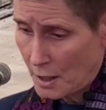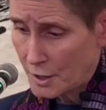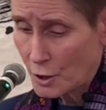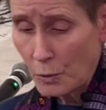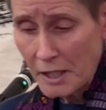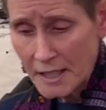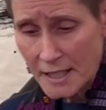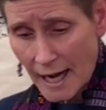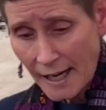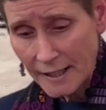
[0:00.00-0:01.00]
So we
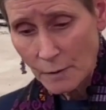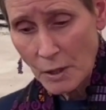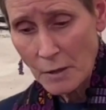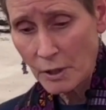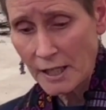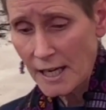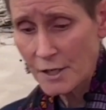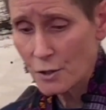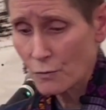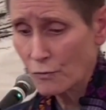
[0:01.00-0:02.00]
decided we would
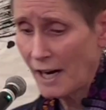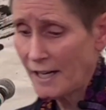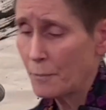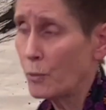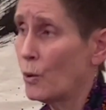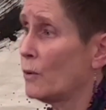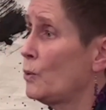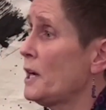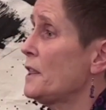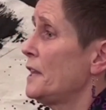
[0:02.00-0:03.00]
each write up what
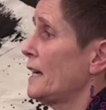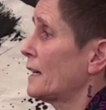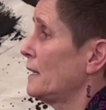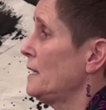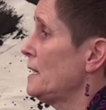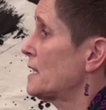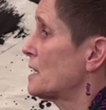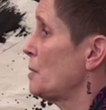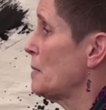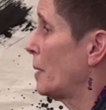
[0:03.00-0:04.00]
we think
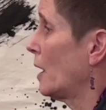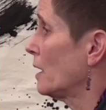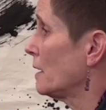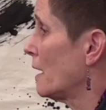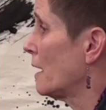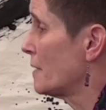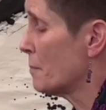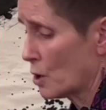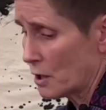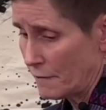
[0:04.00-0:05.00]
needs to be part of the
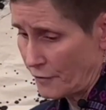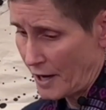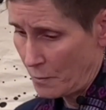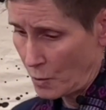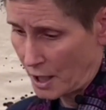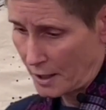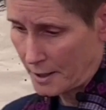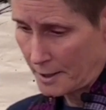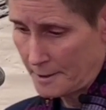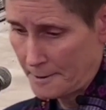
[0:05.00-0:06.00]
moral framework.